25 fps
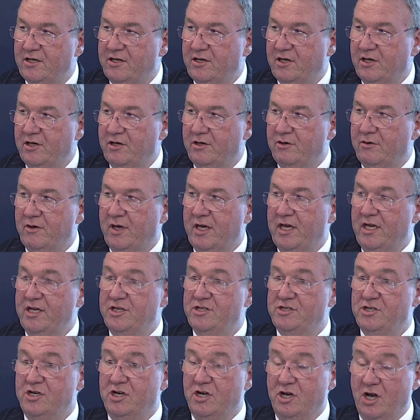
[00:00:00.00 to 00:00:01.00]
do
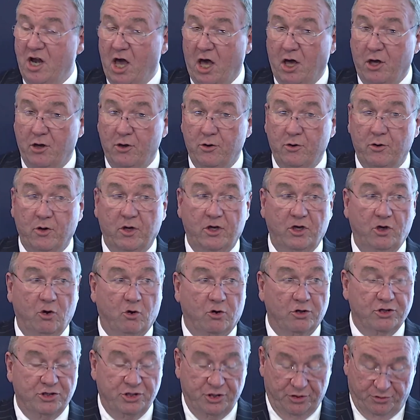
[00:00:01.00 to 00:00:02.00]
is know
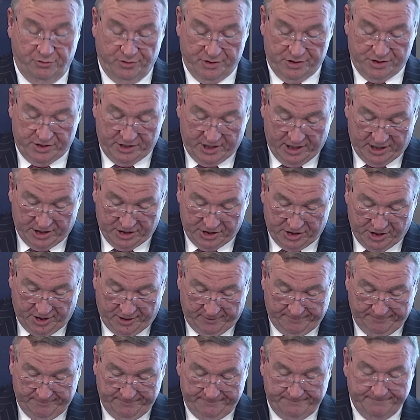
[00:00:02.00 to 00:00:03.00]
your jurisdiction.
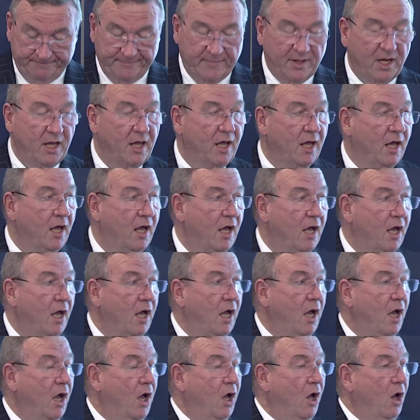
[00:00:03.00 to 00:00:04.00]

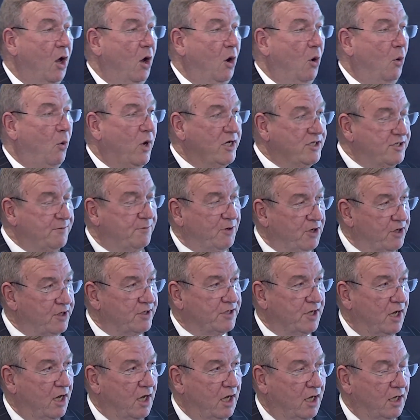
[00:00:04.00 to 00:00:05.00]
Once upon a
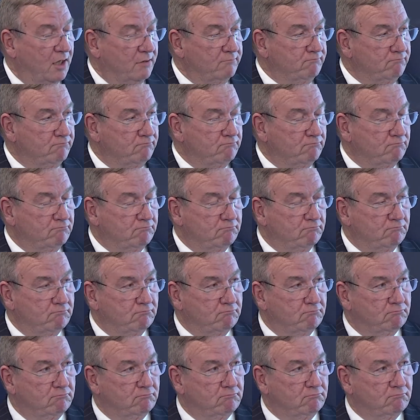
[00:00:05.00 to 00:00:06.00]
time,
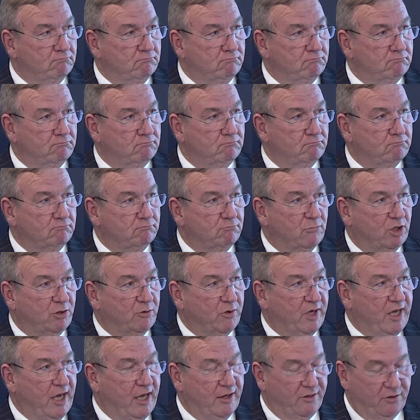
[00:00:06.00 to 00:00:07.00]
when
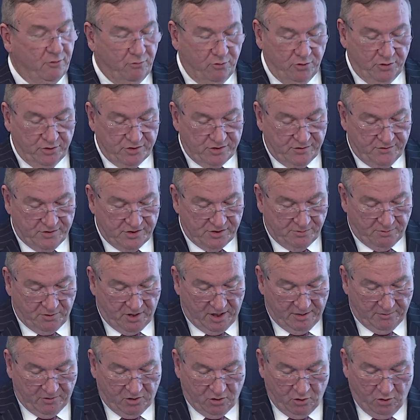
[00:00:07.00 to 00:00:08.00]
we had the rules of the
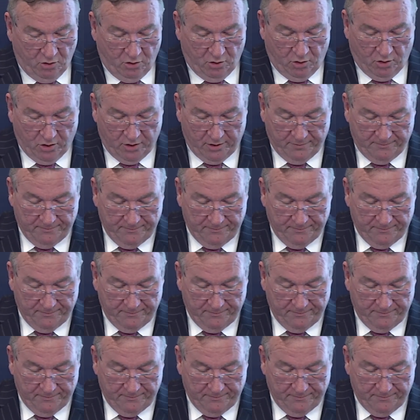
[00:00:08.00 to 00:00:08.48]
Supreme Court,